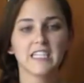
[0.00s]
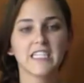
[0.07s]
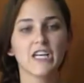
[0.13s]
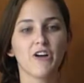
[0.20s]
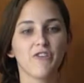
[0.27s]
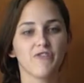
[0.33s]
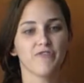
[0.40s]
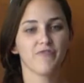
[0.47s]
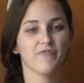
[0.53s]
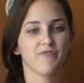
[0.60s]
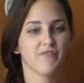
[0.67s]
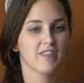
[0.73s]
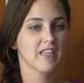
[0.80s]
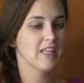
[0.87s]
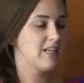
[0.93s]
So,
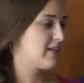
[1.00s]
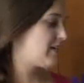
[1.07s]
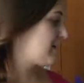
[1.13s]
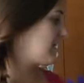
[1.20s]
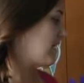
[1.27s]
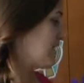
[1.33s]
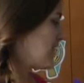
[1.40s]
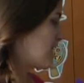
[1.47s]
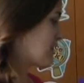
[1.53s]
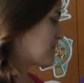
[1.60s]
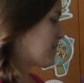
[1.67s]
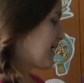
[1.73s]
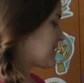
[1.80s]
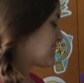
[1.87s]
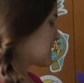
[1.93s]

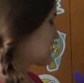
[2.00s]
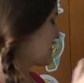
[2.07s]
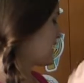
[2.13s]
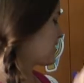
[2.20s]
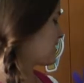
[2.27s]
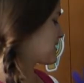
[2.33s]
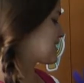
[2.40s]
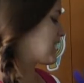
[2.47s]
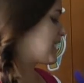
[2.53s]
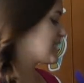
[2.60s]
the past continuous.